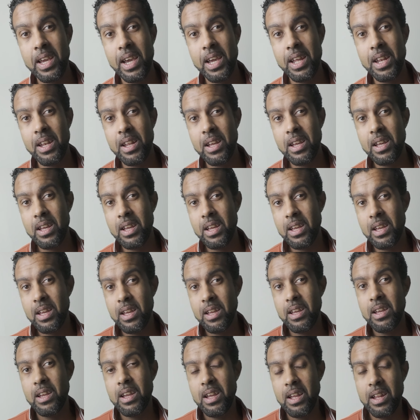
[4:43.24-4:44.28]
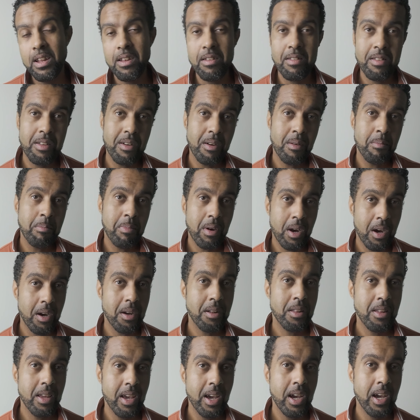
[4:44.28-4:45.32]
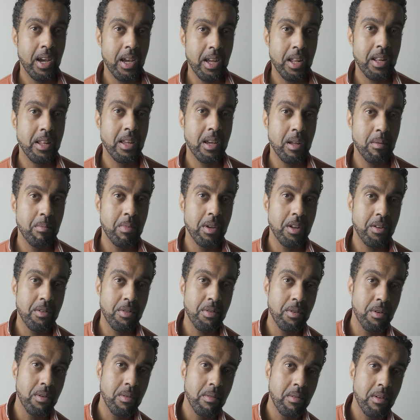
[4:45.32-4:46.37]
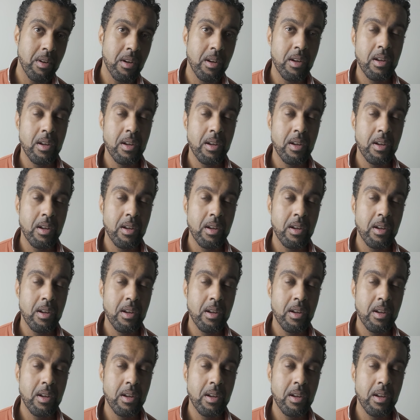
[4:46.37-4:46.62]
And in some part, yeah, it can be true.